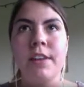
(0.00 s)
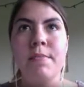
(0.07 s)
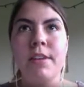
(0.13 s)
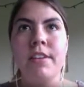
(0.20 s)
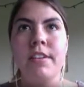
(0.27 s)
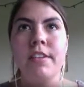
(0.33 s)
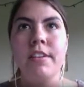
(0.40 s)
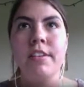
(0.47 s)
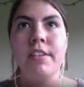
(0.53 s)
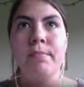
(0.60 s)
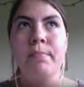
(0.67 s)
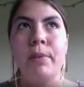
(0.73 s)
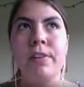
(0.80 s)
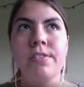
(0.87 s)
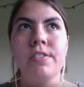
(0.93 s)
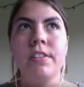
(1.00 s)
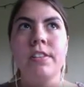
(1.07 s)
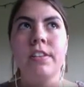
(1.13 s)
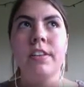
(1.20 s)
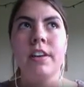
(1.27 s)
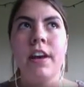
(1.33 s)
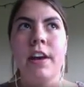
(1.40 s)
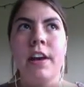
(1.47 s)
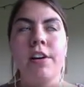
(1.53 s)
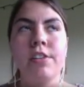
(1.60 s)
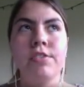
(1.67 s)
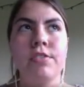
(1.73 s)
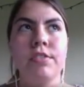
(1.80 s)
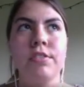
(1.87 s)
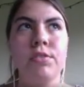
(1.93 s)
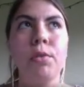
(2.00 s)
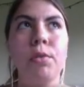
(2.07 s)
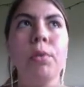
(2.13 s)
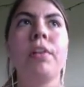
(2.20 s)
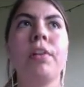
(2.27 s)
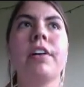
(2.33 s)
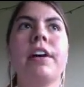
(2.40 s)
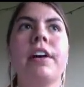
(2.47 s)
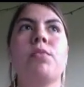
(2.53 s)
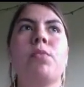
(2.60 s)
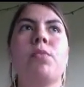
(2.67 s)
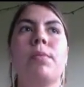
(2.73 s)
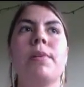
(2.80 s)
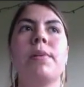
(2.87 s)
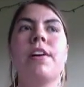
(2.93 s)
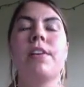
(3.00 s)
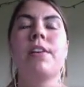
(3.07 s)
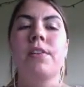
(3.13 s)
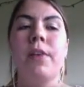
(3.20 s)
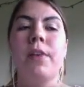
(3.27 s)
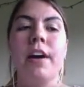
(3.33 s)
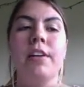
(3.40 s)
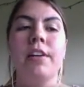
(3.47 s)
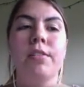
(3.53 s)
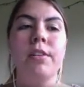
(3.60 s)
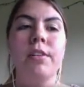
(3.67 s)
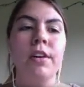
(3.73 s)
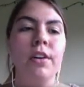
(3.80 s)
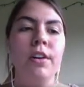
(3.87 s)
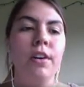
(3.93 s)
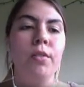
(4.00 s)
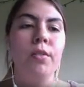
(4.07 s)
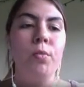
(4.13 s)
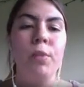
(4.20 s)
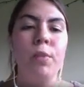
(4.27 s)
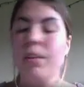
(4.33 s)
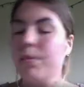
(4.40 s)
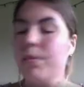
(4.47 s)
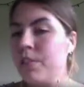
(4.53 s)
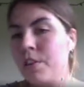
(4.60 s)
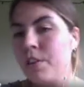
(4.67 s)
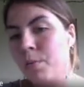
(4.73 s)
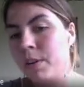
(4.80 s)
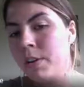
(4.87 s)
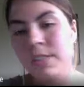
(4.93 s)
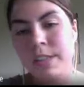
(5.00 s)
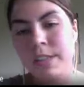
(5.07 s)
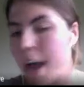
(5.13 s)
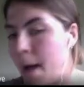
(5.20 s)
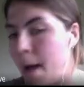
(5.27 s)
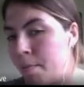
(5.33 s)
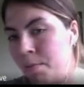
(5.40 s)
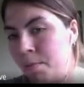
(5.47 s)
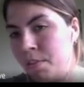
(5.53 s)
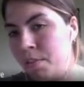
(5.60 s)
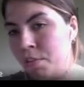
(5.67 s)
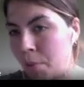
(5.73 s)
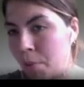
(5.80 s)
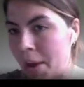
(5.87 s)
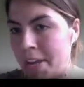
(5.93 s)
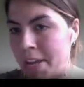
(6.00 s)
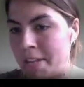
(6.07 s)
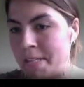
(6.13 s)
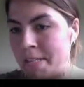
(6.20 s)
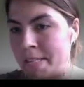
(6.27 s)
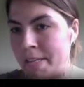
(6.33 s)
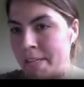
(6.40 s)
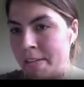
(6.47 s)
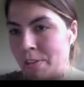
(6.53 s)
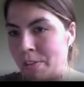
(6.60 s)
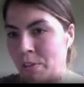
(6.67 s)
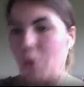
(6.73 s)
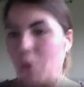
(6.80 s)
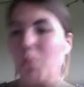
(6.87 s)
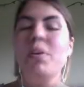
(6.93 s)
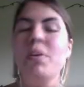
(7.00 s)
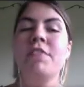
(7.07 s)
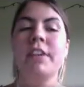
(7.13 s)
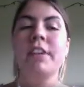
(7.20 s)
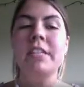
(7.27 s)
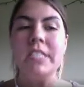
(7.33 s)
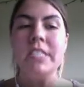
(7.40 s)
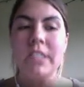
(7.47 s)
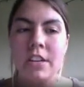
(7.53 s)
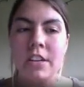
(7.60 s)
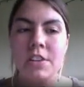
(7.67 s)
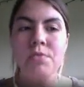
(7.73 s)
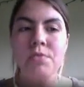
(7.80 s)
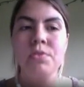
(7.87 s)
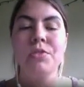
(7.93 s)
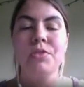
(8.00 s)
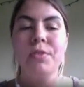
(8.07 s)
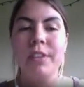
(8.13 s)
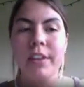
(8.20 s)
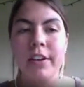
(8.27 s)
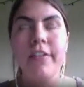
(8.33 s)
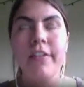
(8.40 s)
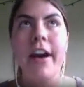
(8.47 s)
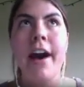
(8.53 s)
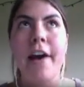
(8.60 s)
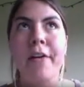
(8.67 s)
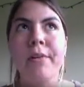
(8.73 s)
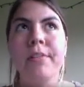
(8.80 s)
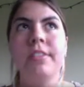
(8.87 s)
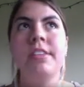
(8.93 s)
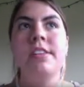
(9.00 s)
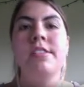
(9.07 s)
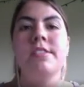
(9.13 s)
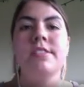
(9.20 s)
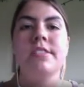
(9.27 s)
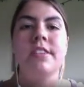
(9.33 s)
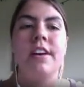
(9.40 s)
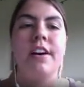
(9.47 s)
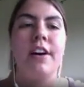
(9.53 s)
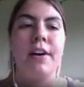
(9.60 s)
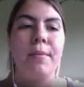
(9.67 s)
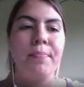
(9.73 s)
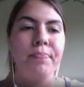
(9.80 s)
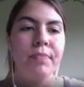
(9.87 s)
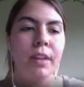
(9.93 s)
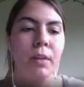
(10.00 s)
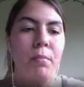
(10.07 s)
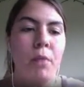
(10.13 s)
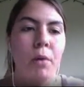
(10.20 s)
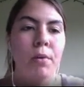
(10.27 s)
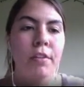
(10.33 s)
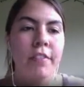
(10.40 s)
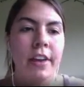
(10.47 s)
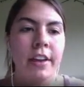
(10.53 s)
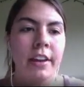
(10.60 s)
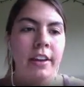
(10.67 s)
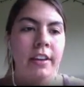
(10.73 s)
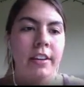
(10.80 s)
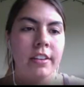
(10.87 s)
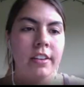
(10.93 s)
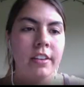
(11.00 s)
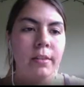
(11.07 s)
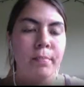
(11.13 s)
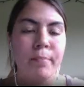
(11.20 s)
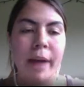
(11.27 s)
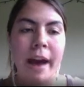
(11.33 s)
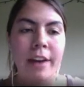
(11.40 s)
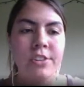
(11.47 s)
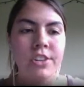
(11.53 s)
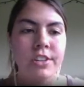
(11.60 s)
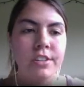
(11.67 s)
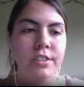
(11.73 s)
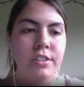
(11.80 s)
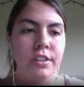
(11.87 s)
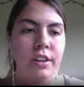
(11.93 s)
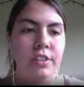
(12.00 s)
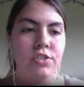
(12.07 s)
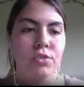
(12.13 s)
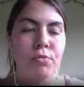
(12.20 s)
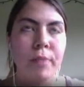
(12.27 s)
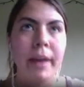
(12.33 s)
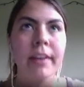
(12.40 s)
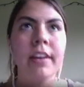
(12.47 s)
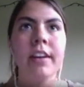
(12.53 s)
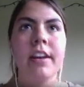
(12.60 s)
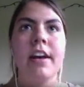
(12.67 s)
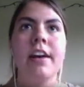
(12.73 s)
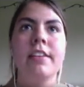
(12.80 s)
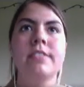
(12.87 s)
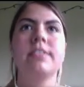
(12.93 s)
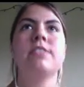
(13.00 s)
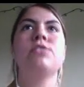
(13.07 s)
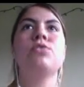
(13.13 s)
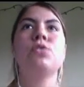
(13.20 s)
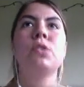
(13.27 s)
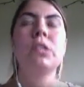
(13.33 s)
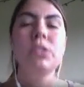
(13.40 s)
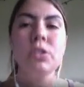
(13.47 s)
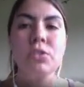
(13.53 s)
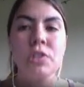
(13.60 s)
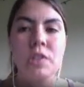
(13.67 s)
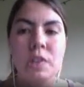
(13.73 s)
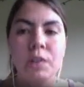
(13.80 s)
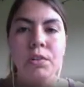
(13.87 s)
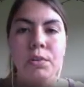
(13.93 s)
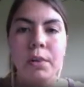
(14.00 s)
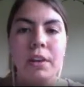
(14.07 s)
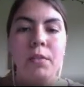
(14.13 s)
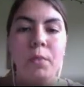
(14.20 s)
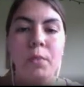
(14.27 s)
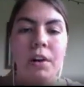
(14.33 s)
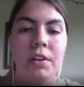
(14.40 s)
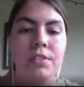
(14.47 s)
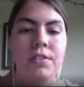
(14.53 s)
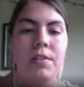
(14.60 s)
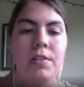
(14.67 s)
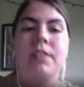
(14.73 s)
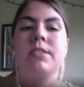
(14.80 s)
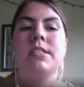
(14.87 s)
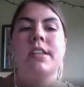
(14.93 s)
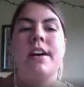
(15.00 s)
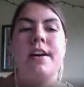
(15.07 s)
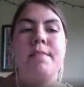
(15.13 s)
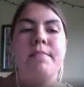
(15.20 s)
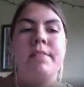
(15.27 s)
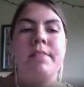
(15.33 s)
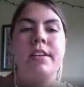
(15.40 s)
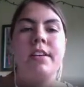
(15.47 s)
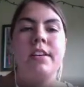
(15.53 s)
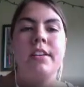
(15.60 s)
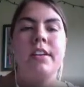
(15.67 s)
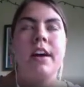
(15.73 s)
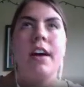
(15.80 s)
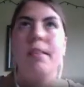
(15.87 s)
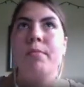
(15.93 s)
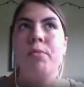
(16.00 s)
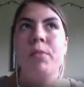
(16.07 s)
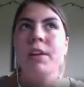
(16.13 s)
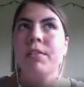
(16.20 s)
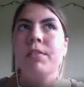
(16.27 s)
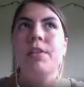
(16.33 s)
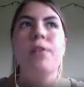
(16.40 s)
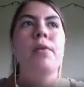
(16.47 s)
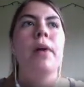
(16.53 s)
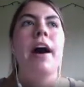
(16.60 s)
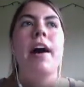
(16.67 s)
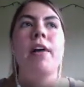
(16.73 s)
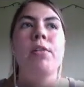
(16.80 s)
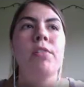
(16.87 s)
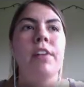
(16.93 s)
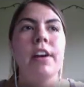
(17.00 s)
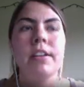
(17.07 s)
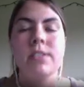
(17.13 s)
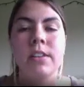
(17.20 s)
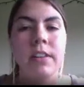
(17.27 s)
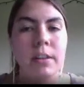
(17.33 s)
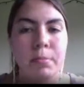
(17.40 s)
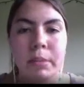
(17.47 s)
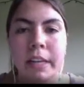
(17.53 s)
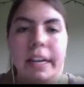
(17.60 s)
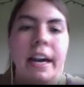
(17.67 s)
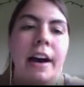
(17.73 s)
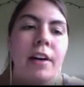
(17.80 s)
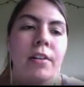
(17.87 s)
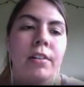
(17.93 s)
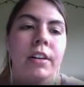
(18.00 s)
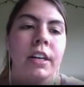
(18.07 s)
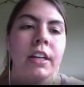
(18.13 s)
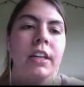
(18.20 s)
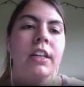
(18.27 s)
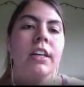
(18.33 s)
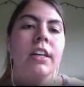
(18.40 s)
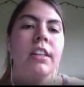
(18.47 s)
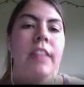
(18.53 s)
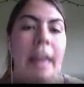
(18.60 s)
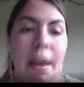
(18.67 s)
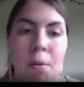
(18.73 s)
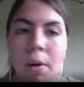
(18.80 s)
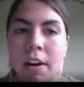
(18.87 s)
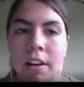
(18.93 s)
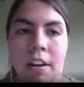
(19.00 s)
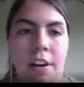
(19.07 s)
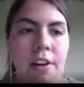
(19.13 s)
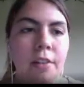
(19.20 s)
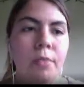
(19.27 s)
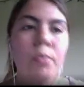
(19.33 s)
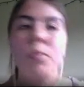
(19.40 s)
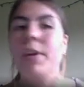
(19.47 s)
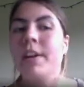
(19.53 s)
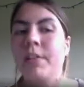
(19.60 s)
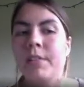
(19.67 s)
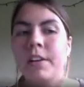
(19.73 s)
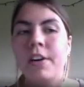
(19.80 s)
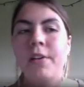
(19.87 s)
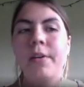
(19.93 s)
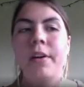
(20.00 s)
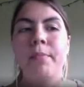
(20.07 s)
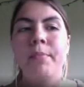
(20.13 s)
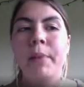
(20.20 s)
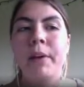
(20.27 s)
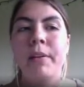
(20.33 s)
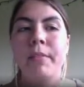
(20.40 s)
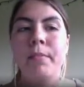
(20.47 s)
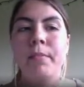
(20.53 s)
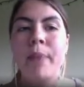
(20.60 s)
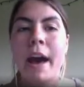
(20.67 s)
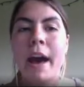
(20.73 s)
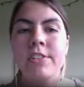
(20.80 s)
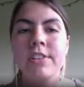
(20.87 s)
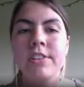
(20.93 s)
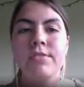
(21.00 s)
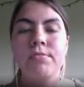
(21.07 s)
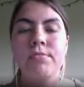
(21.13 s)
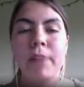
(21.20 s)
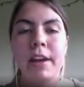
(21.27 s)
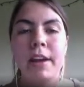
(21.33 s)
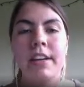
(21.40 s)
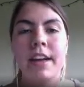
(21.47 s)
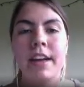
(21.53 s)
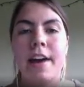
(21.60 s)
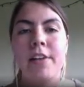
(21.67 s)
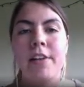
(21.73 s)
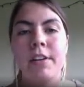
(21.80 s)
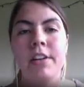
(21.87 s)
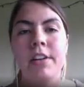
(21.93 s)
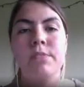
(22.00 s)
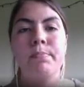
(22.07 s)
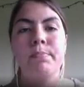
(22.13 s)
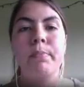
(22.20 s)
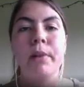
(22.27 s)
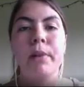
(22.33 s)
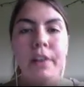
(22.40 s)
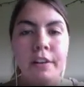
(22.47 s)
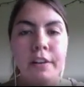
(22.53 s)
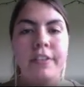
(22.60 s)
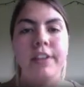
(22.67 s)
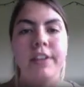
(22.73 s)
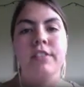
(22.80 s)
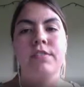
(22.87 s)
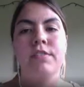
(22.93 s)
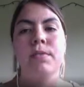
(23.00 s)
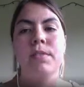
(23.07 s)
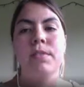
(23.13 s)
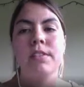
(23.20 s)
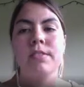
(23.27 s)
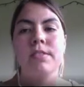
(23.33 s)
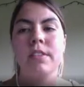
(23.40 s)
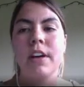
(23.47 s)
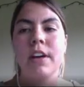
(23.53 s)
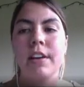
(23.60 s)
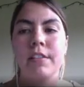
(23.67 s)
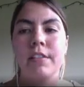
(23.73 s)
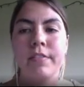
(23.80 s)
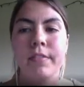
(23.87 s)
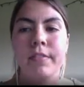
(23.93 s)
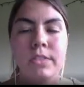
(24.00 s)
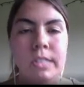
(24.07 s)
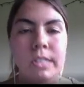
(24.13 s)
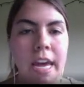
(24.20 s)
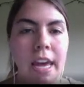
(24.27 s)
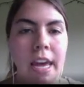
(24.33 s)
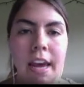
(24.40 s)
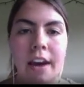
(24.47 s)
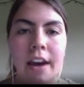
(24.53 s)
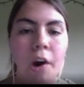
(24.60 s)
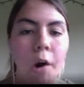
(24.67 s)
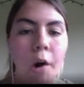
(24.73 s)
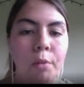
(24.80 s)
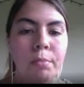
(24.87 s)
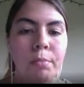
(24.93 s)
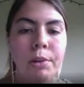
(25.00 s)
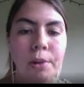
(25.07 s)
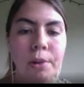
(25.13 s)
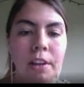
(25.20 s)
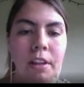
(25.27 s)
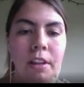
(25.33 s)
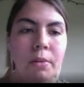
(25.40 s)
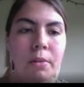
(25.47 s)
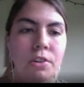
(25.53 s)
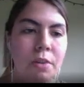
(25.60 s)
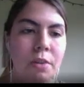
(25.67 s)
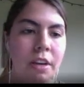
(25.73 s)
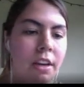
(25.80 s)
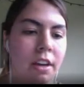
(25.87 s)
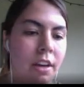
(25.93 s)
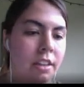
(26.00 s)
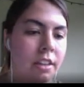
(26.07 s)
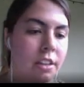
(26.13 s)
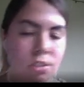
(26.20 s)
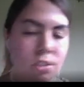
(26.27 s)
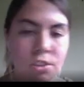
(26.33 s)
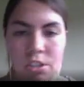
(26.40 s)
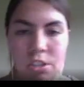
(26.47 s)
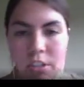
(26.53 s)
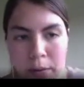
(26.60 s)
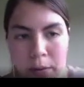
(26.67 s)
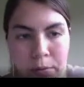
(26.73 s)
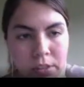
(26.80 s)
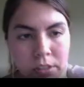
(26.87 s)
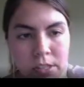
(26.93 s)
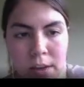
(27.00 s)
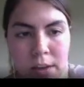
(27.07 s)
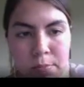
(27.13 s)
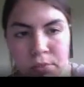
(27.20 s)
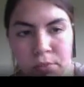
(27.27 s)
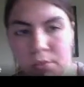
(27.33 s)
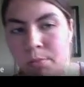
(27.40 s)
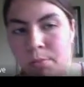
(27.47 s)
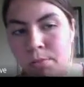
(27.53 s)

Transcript: I mean, personally, at our school and where we are in Ohio, we don't know what's going to happen with grades. So we've continued to give out these um, motivating badges to recognize that students are still doing work during this time. Um, we don't know how grades are going to play out. They want to know, we don't know, but badges right now is perfect for this kind of staying at home learning that we're doing. These are just a couple examples.